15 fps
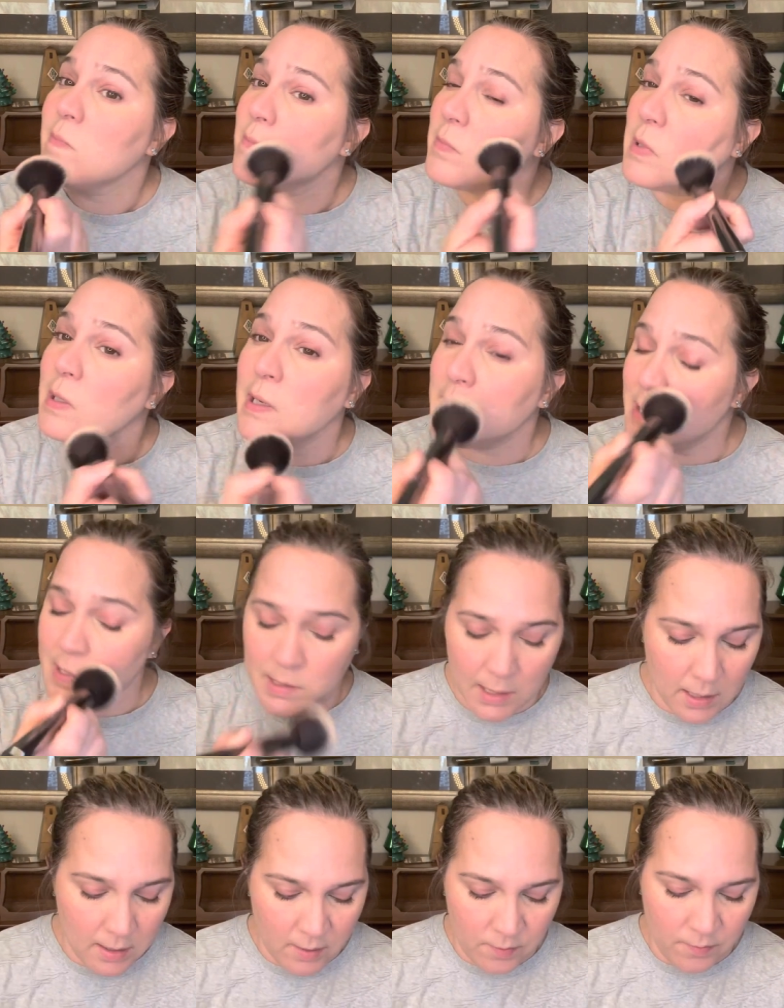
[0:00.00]
But I just
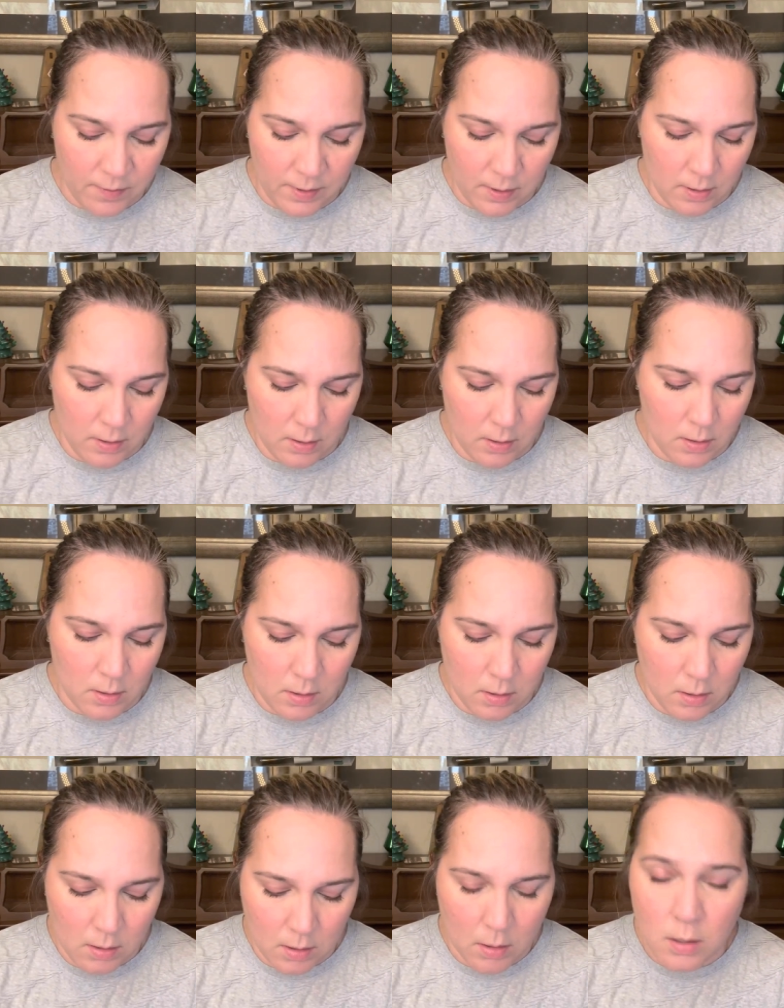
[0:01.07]
kind of,
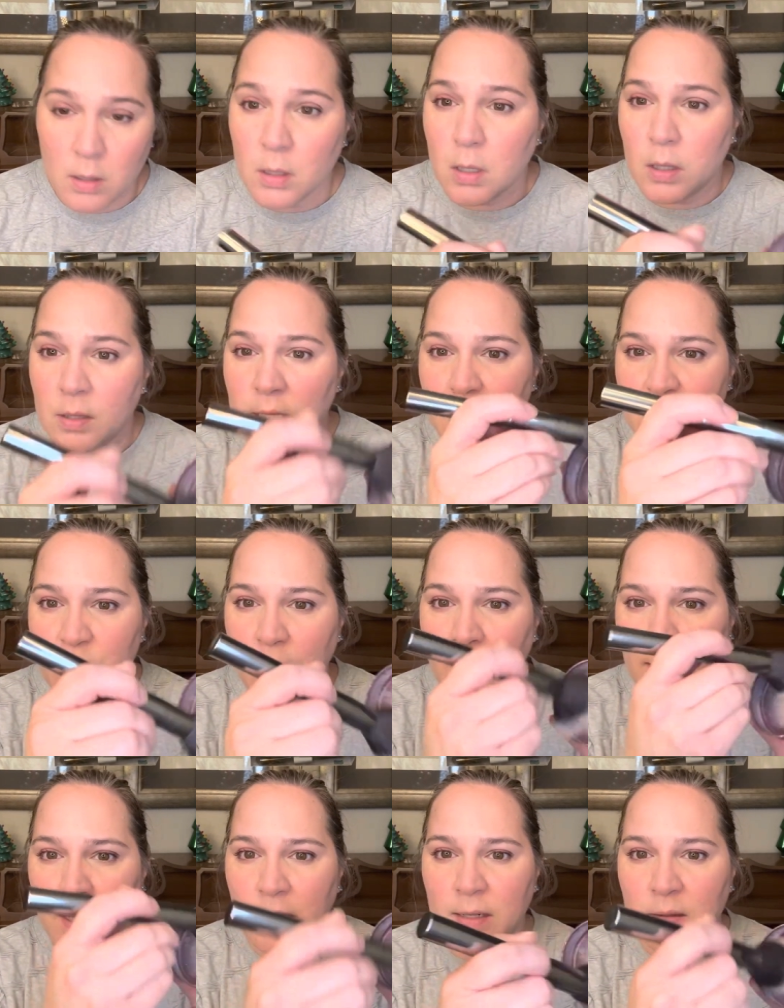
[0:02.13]
that's why I
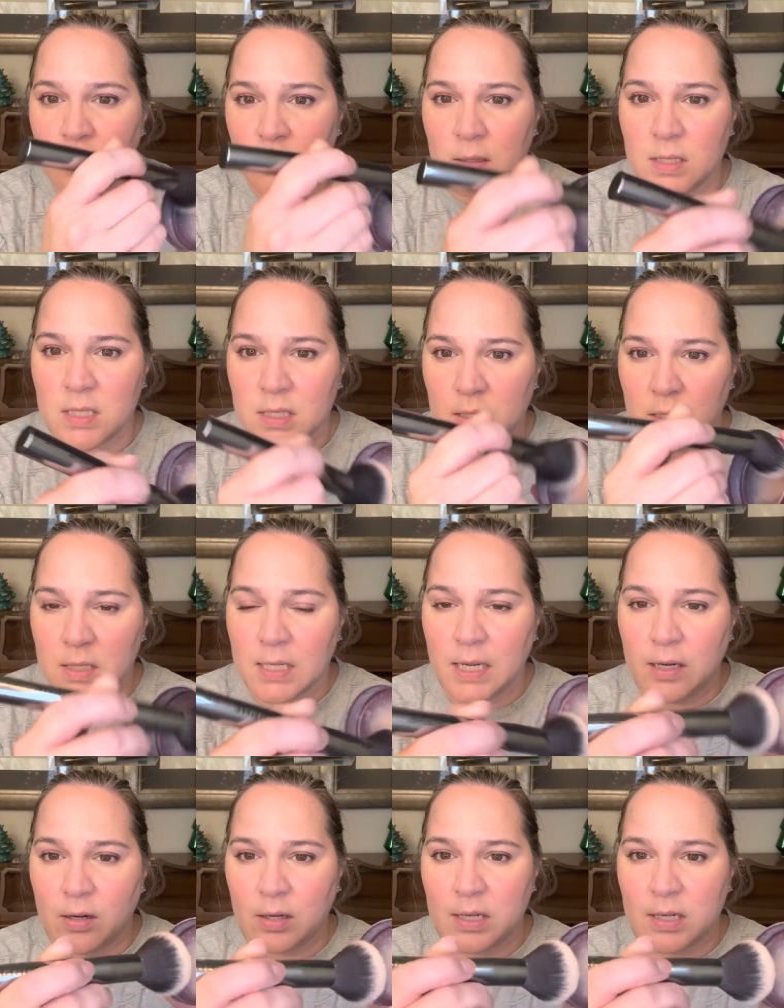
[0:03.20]
like this container,